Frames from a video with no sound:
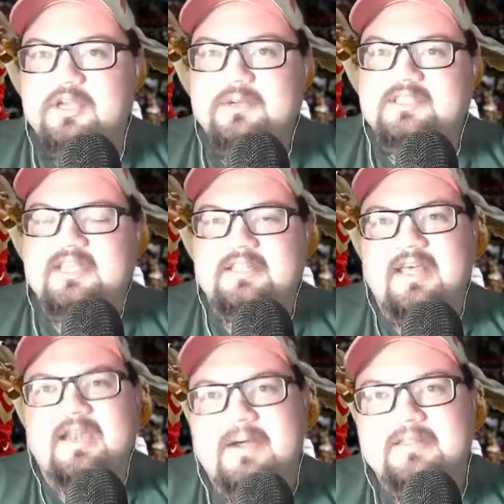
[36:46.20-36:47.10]
we say that
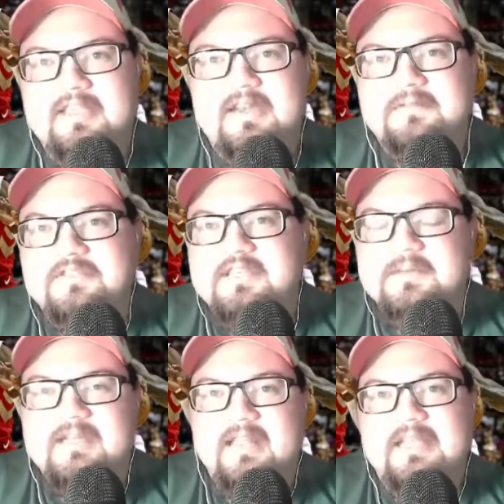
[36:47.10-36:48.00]
about the NFC, but
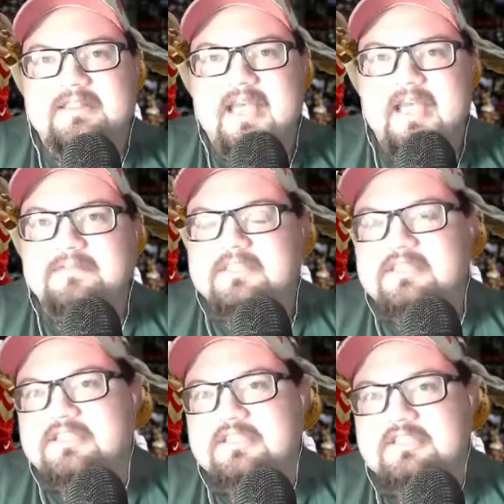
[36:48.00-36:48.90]
I think the AFC
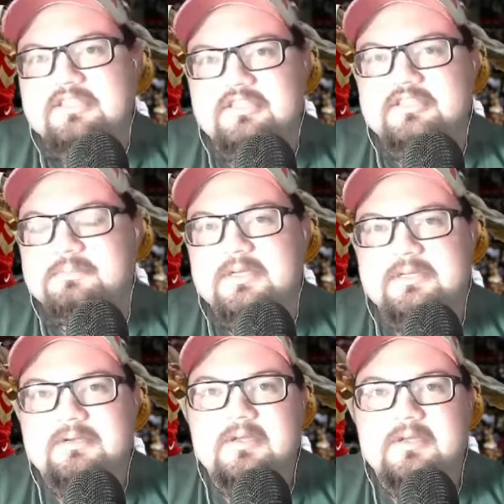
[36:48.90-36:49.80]
this year has just been.
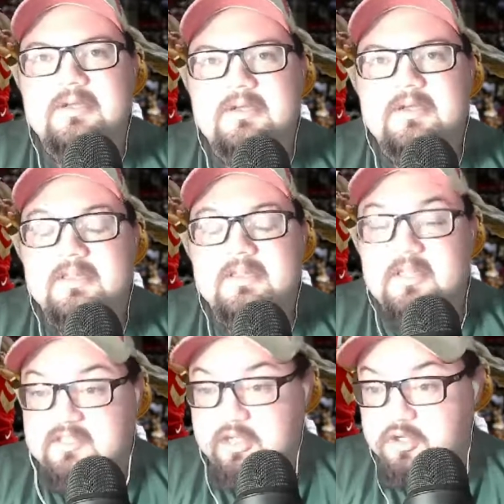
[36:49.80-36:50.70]
The
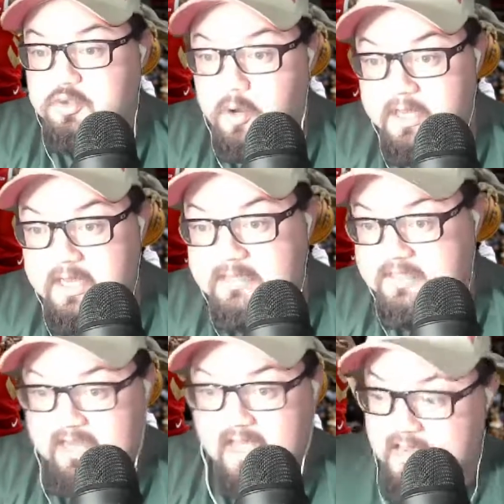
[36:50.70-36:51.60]
Steelers won again
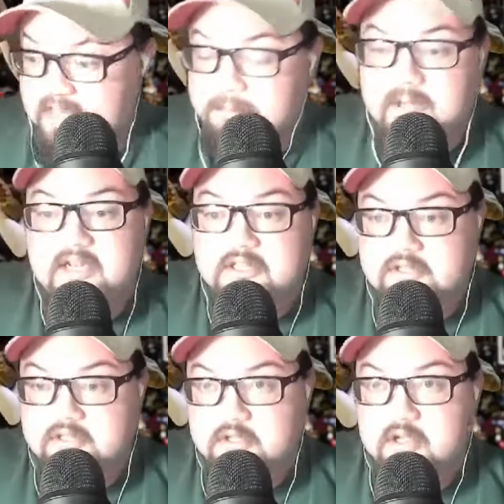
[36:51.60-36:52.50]
today. They played a
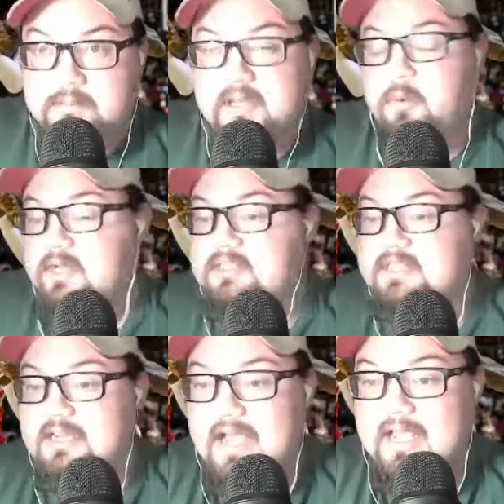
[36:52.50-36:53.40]

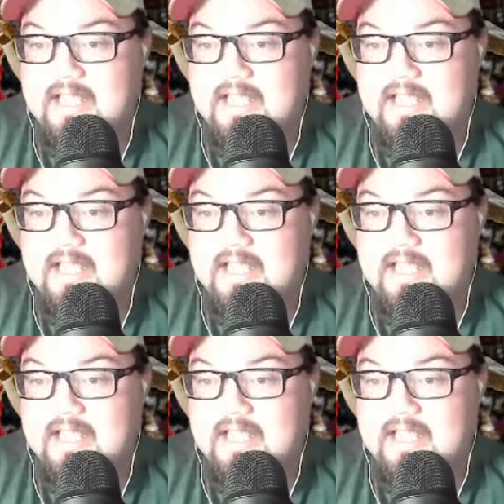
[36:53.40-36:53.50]
Wednesday night game.